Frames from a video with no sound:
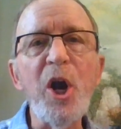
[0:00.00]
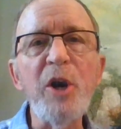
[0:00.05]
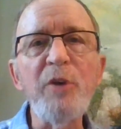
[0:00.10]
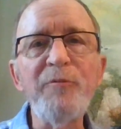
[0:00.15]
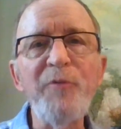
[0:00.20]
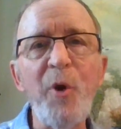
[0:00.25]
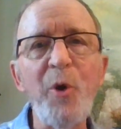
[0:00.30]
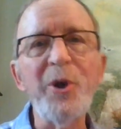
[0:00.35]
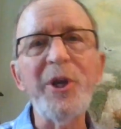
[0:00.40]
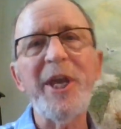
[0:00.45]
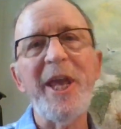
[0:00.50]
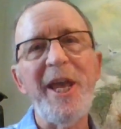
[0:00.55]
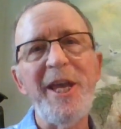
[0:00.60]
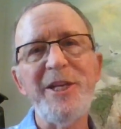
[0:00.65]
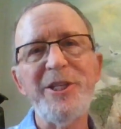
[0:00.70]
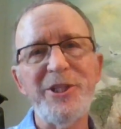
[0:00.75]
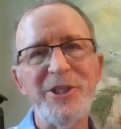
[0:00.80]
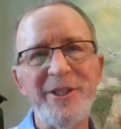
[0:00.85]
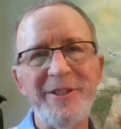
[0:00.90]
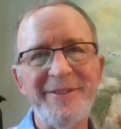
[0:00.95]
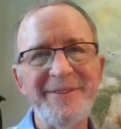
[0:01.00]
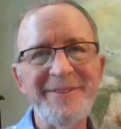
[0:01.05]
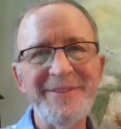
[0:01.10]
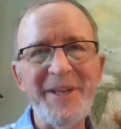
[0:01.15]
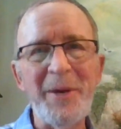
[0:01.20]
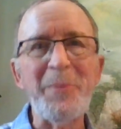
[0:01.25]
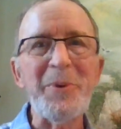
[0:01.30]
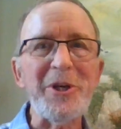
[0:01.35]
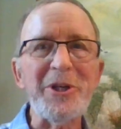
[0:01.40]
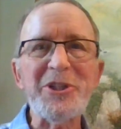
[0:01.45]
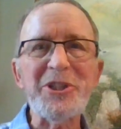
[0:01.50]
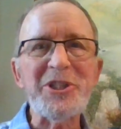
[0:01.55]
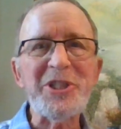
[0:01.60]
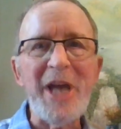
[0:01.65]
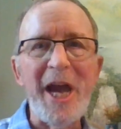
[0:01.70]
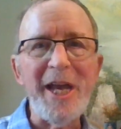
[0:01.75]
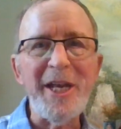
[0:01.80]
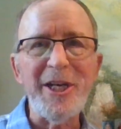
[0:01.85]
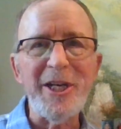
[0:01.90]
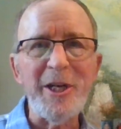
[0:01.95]
our vocation, and we're
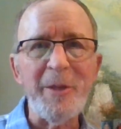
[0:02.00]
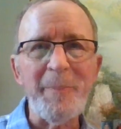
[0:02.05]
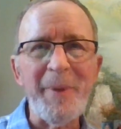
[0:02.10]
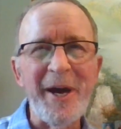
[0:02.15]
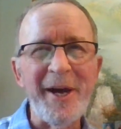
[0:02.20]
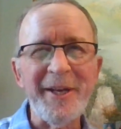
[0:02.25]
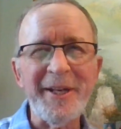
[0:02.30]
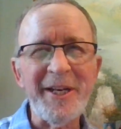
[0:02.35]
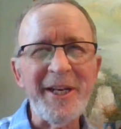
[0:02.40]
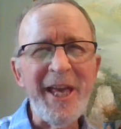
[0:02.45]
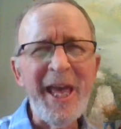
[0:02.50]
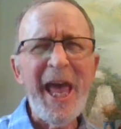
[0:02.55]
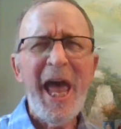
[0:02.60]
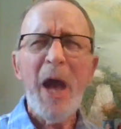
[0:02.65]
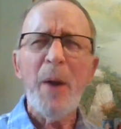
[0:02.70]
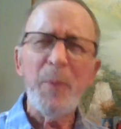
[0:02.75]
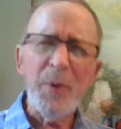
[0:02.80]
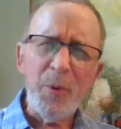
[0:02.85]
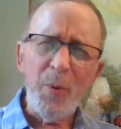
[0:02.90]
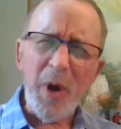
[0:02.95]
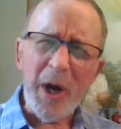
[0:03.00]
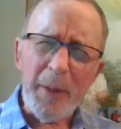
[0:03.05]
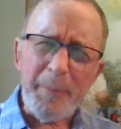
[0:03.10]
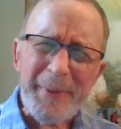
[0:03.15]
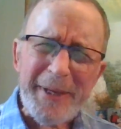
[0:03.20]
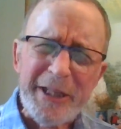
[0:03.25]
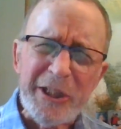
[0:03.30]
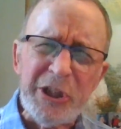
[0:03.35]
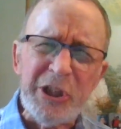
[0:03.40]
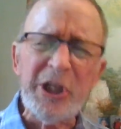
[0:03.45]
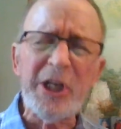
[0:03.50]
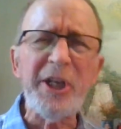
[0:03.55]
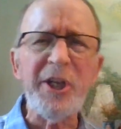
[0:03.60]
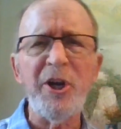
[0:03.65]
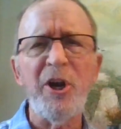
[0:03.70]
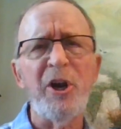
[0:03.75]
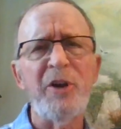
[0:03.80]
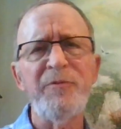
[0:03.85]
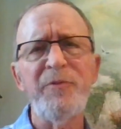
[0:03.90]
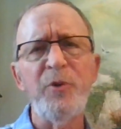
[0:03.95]
excited about it, and we want to be good
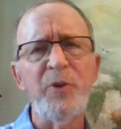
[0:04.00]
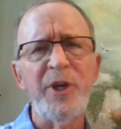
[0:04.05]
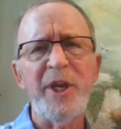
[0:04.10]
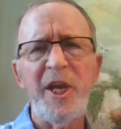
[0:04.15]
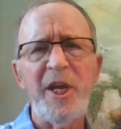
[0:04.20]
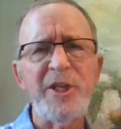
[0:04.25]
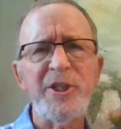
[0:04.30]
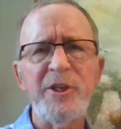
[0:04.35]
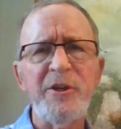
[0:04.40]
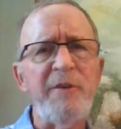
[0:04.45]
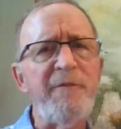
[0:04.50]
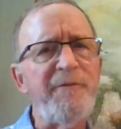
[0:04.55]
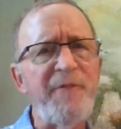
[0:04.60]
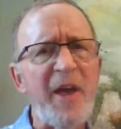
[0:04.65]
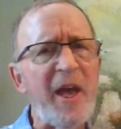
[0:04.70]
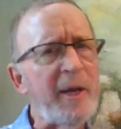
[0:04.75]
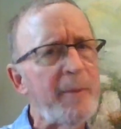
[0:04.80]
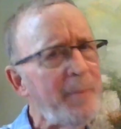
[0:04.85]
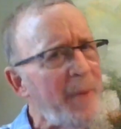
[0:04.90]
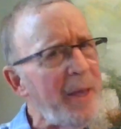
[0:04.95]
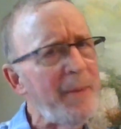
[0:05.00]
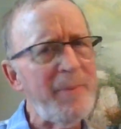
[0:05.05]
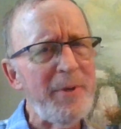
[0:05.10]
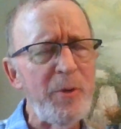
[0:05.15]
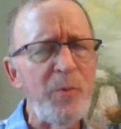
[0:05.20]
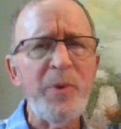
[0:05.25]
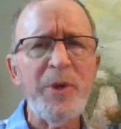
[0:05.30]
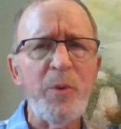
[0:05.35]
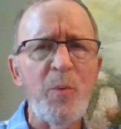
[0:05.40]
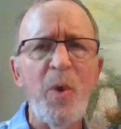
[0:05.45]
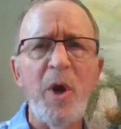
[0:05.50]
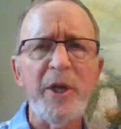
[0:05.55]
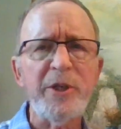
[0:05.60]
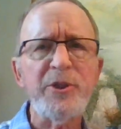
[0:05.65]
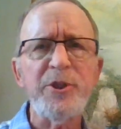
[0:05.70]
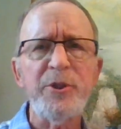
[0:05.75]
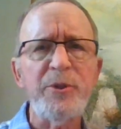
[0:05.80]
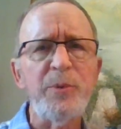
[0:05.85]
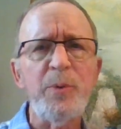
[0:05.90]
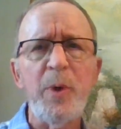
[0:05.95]
at our vocation. In fact, maybe we want
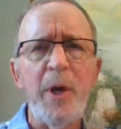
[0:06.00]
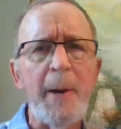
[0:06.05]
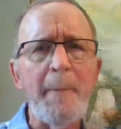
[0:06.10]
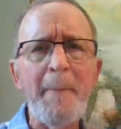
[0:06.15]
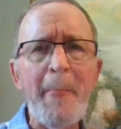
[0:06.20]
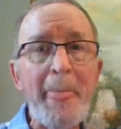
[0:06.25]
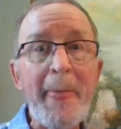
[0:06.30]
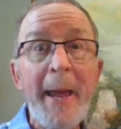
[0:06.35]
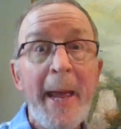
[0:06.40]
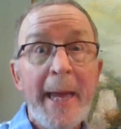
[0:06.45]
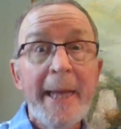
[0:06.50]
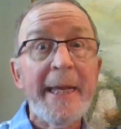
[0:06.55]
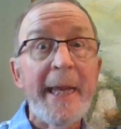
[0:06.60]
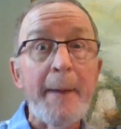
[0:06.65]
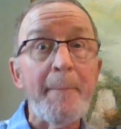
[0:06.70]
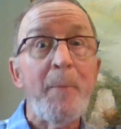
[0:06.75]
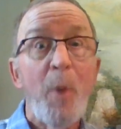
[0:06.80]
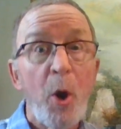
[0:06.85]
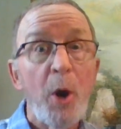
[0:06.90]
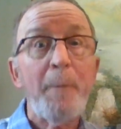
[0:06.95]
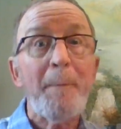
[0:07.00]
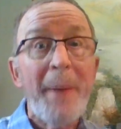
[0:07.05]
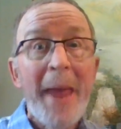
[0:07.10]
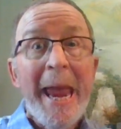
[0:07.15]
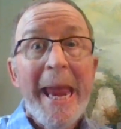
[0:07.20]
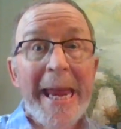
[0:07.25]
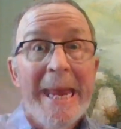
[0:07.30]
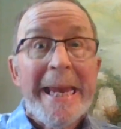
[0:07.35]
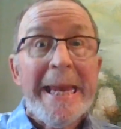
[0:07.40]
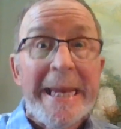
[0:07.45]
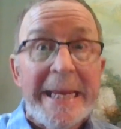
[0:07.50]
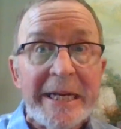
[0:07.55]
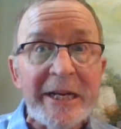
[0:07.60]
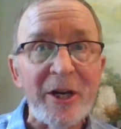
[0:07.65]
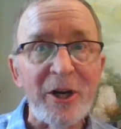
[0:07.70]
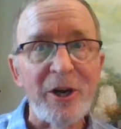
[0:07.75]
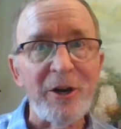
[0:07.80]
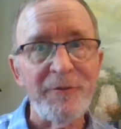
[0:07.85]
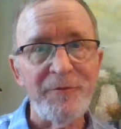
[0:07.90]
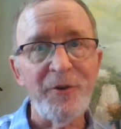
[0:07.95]
to get more paid
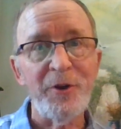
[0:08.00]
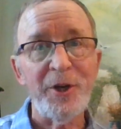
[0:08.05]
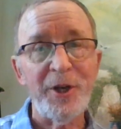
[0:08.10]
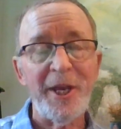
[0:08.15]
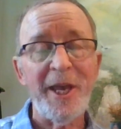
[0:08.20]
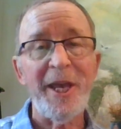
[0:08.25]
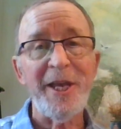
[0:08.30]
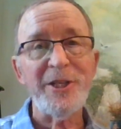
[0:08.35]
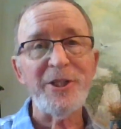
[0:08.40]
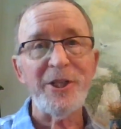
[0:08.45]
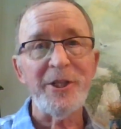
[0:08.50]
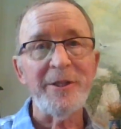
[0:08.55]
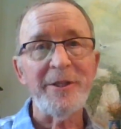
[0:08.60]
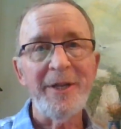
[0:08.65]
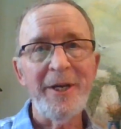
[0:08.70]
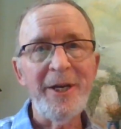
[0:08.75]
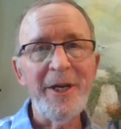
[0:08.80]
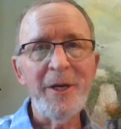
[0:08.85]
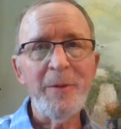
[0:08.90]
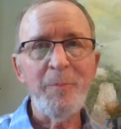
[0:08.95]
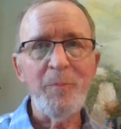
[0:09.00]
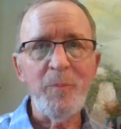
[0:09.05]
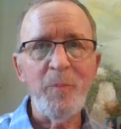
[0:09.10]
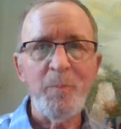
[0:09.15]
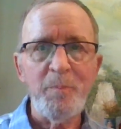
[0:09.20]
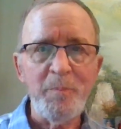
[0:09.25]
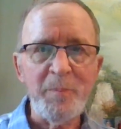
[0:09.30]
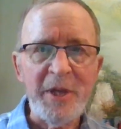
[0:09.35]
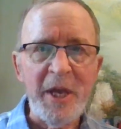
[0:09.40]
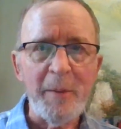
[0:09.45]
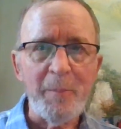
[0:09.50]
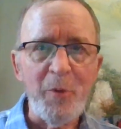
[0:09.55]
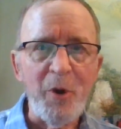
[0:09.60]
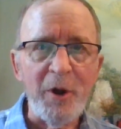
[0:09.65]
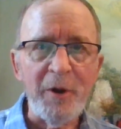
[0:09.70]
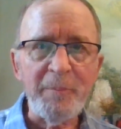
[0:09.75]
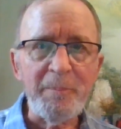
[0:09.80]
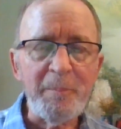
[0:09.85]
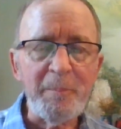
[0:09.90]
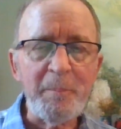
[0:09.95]
in our vocation, get
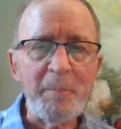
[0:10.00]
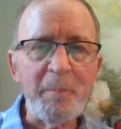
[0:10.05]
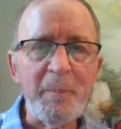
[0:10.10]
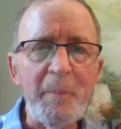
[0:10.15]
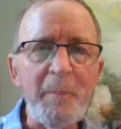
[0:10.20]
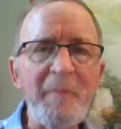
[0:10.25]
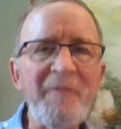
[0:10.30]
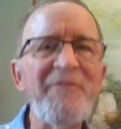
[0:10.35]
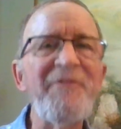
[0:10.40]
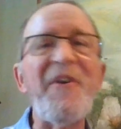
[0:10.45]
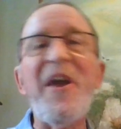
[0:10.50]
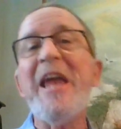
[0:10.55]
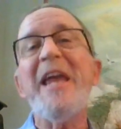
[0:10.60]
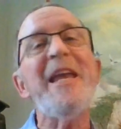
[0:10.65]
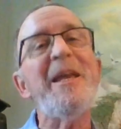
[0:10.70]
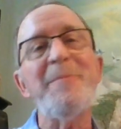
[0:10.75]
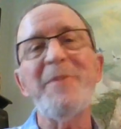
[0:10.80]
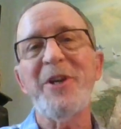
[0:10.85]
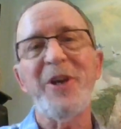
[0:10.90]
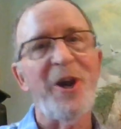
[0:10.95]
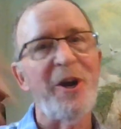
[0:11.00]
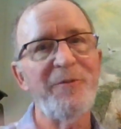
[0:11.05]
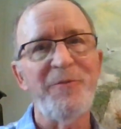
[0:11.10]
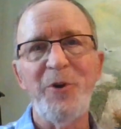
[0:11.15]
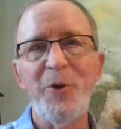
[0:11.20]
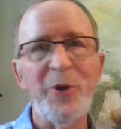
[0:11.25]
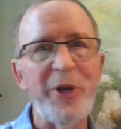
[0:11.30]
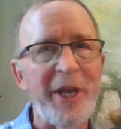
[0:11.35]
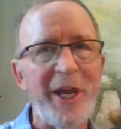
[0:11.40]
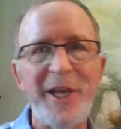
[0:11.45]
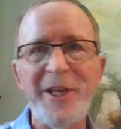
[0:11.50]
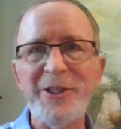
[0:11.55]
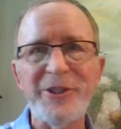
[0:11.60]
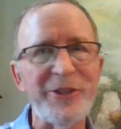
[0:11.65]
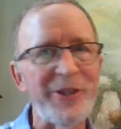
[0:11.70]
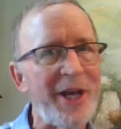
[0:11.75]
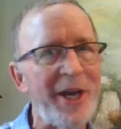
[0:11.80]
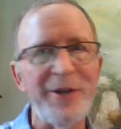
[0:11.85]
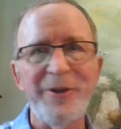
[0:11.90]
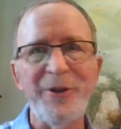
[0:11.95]
more fame in our
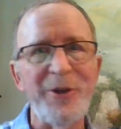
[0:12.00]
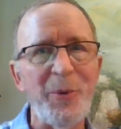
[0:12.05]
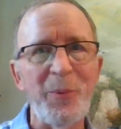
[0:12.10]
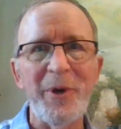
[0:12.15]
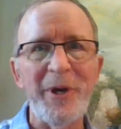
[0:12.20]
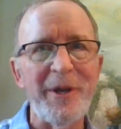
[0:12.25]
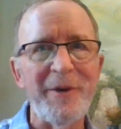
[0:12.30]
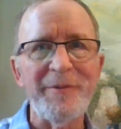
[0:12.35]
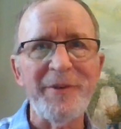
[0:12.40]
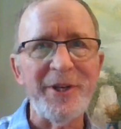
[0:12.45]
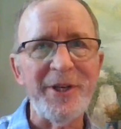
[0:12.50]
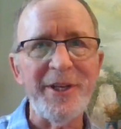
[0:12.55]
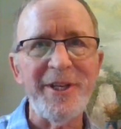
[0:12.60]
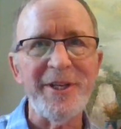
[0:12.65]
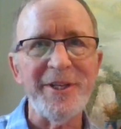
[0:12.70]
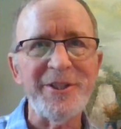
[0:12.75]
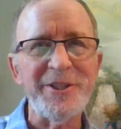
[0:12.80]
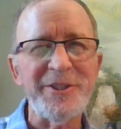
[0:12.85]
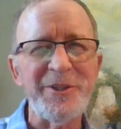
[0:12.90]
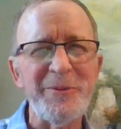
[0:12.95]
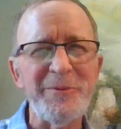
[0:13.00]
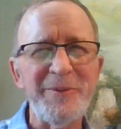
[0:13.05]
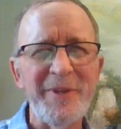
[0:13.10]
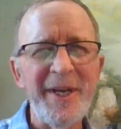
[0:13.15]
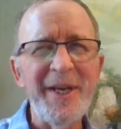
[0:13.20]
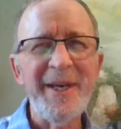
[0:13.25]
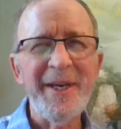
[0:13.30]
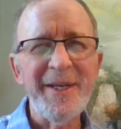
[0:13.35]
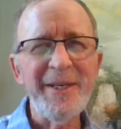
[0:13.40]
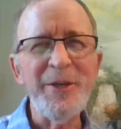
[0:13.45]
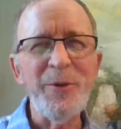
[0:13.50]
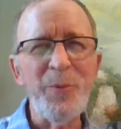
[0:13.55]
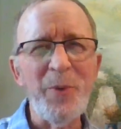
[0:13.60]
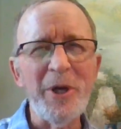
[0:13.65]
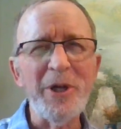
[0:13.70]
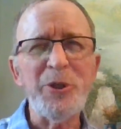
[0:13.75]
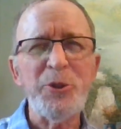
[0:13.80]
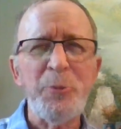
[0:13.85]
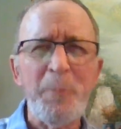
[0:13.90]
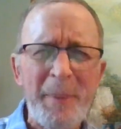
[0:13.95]
vocation. I don't know, whatever it is, you
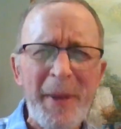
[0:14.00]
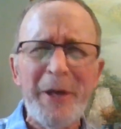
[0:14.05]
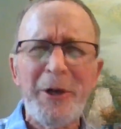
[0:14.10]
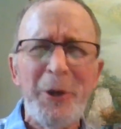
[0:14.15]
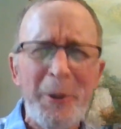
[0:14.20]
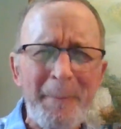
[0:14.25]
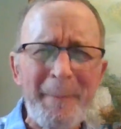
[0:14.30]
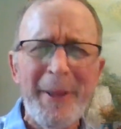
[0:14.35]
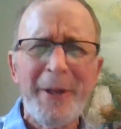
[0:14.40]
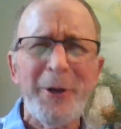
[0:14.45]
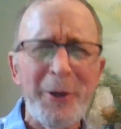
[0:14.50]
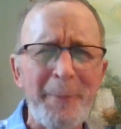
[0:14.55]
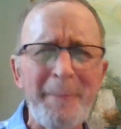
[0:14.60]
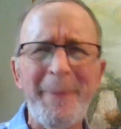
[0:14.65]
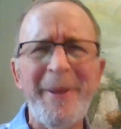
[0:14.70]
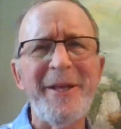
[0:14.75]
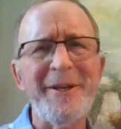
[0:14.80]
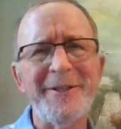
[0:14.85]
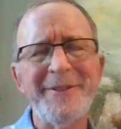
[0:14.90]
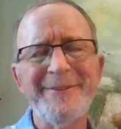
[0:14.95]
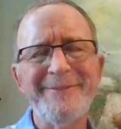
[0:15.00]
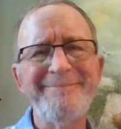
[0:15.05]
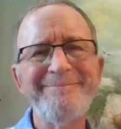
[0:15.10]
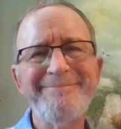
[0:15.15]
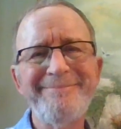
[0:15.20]
want to do better and better and better.